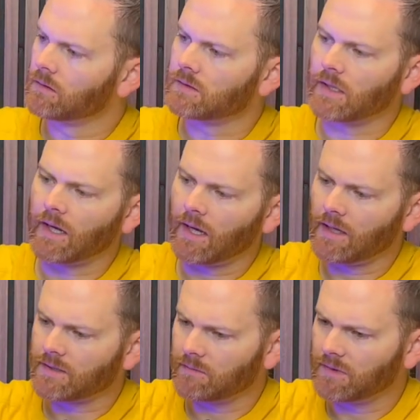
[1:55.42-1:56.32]
So we
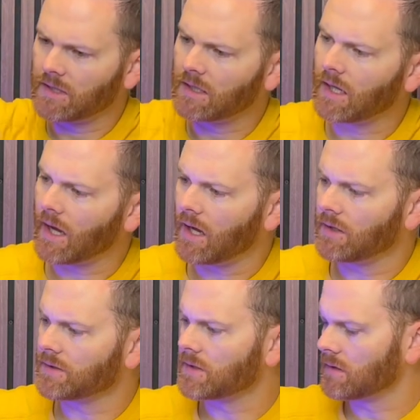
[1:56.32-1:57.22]
got some
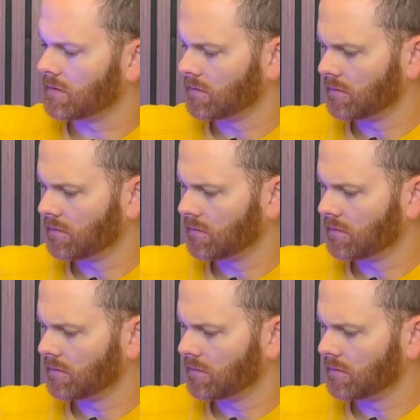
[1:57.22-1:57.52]
decals.